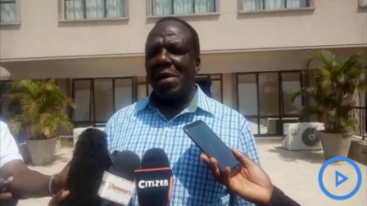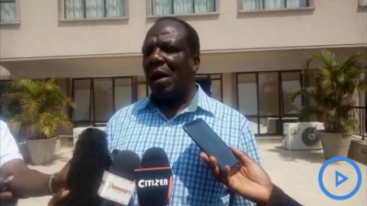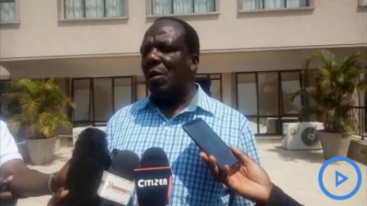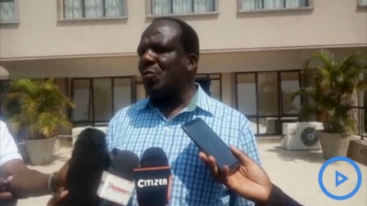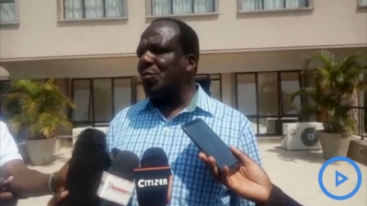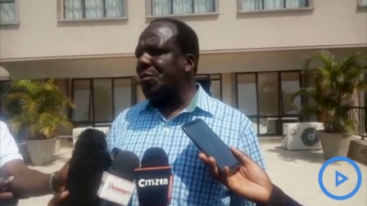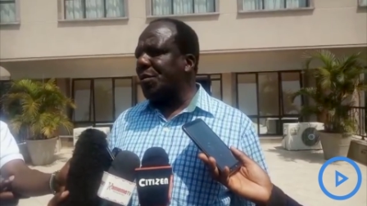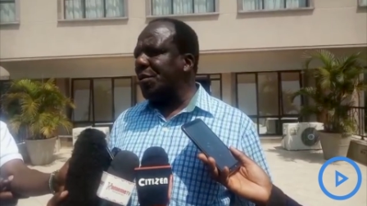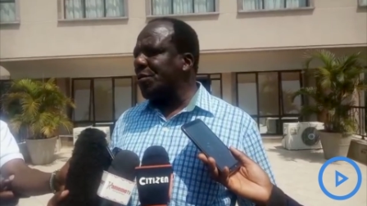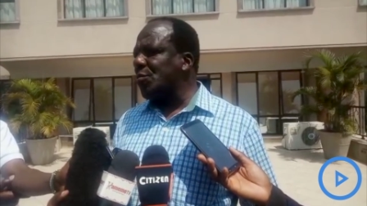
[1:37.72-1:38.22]

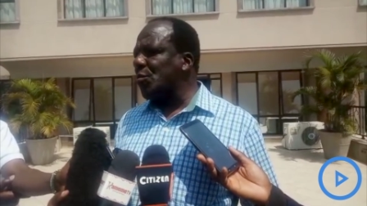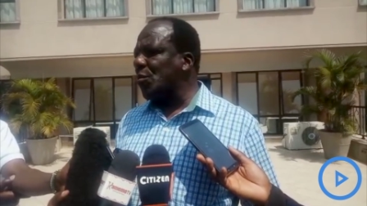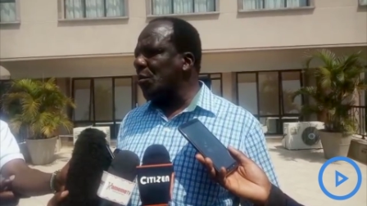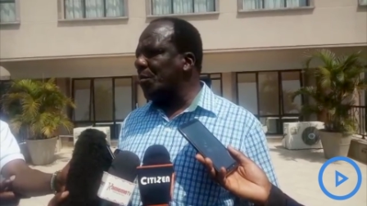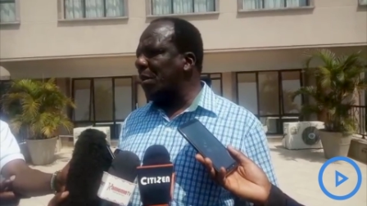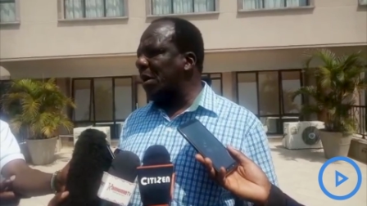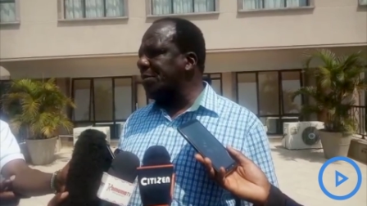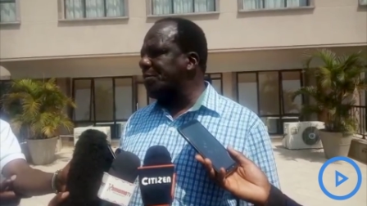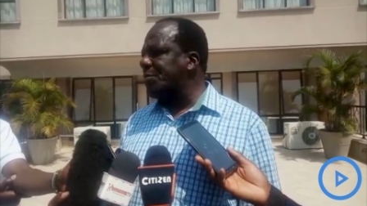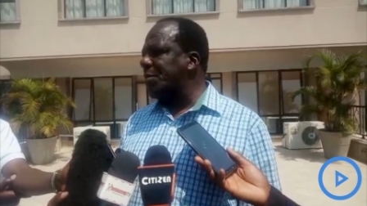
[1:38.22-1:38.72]
counties, we
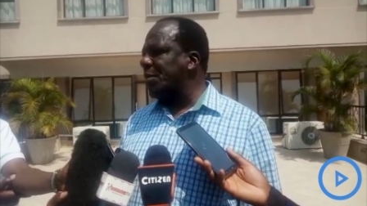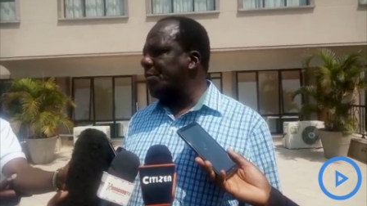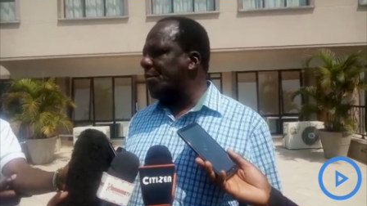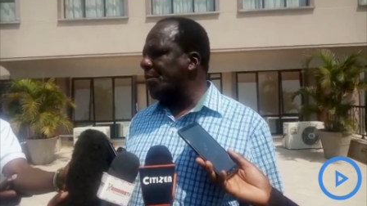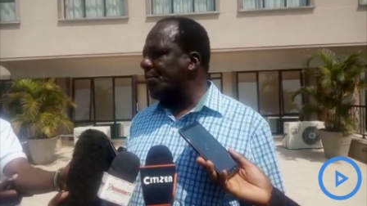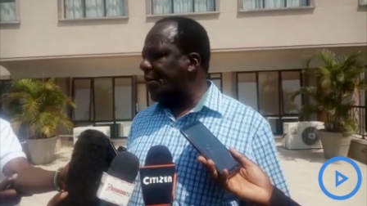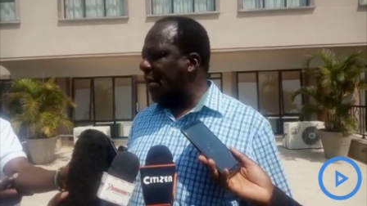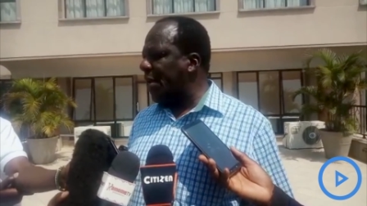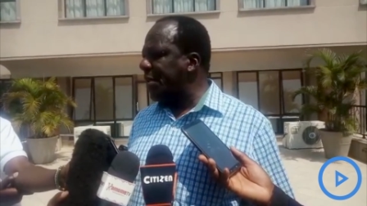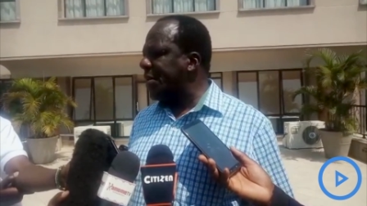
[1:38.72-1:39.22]
must be
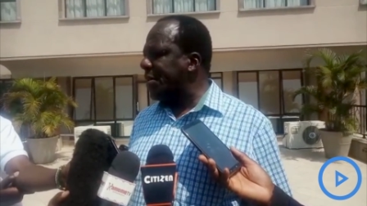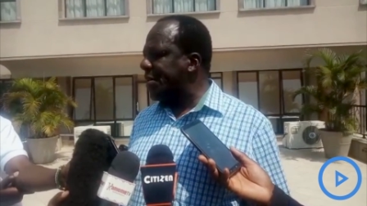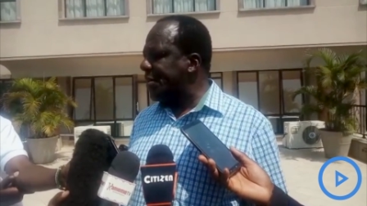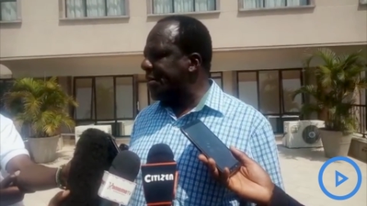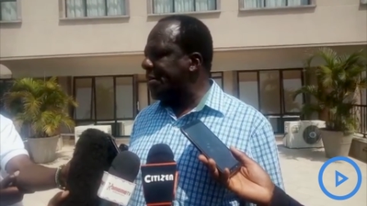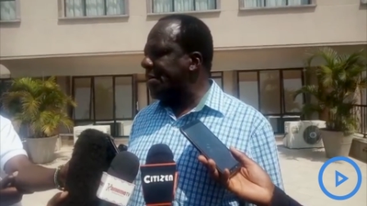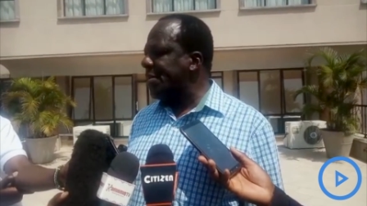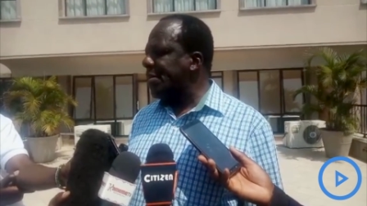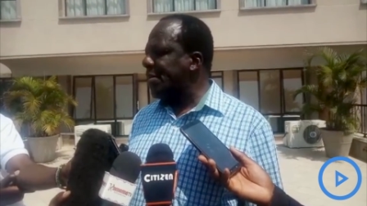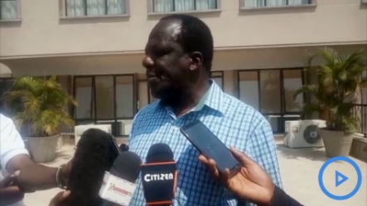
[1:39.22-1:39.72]
funded.
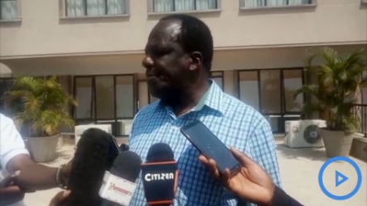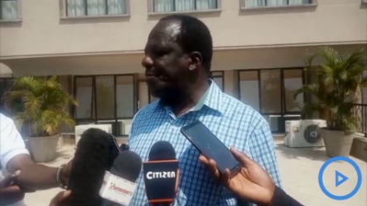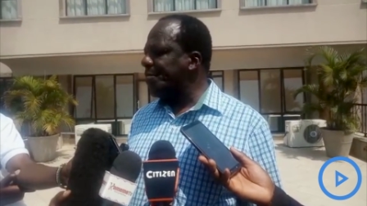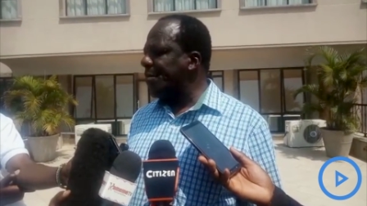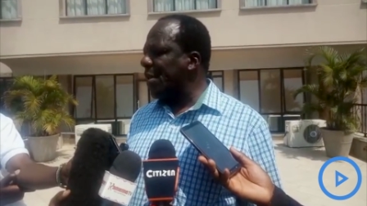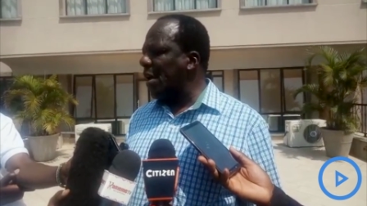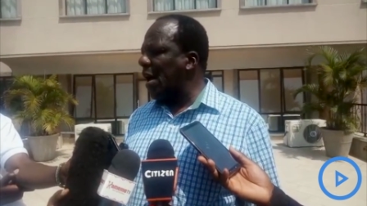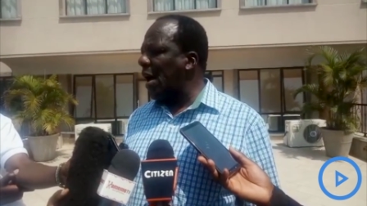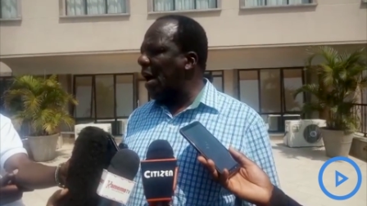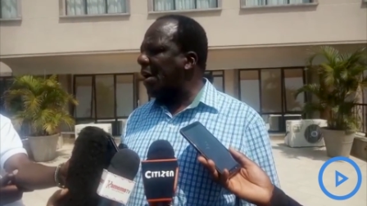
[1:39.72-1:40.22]

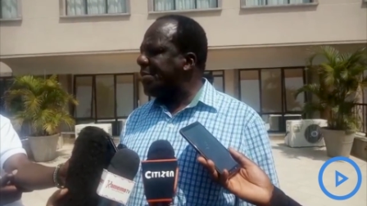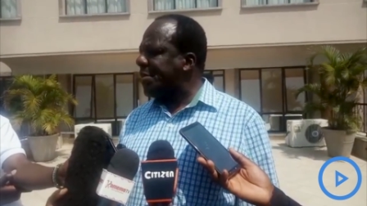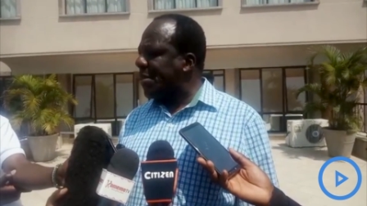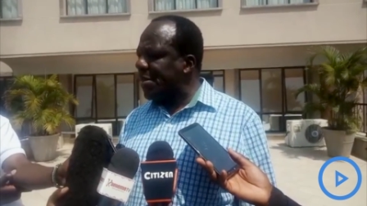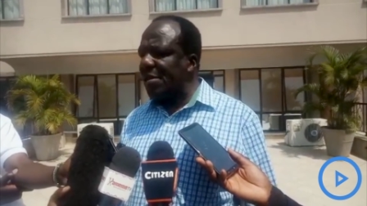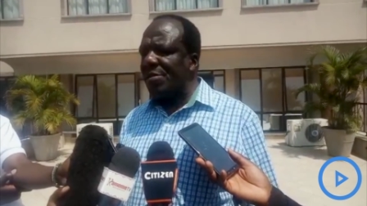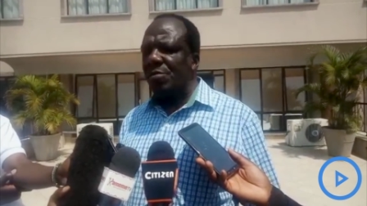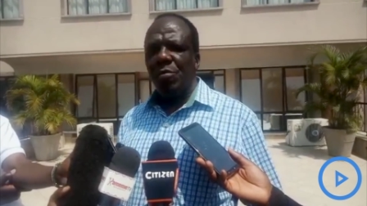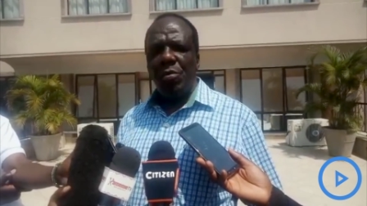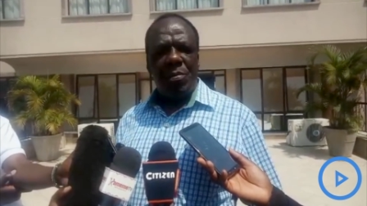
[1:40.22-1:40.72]
At
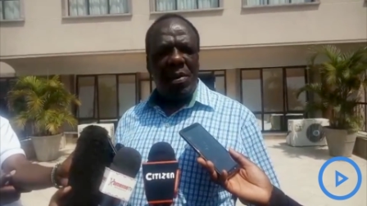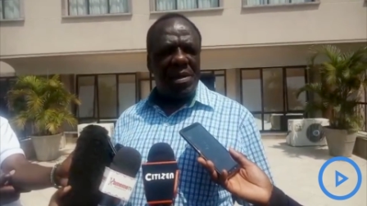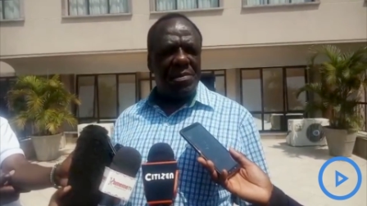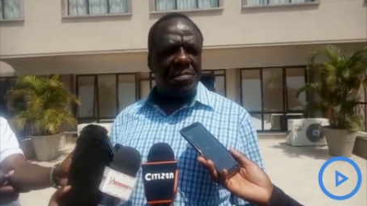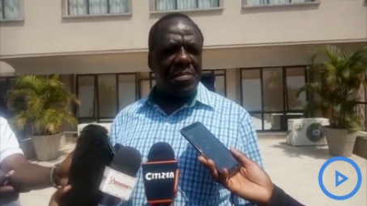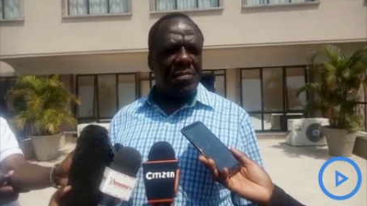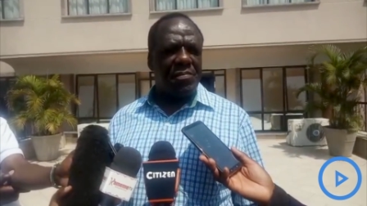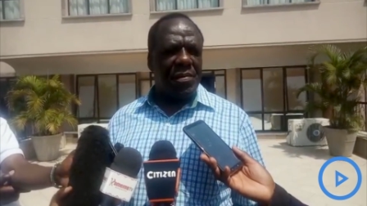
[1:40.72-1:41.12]
least we must be